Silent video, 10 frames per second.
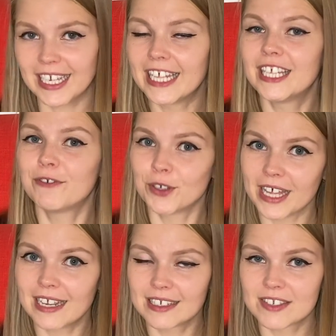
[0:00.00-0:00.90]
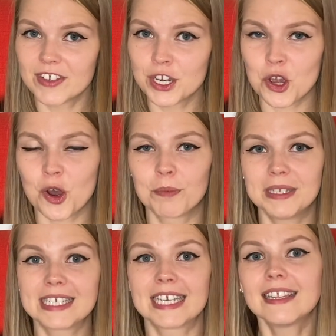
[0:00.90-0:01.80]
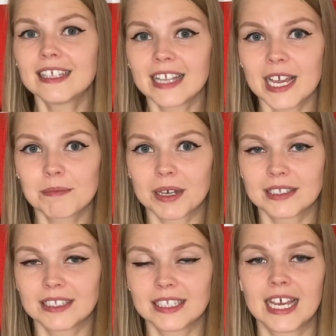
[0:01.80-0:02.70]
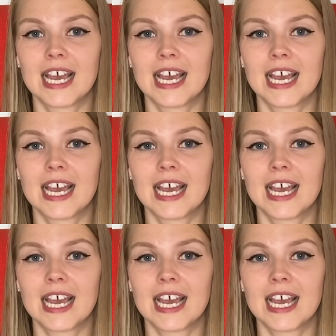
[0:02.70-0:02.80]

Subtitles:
And if you like this video, please hit the like button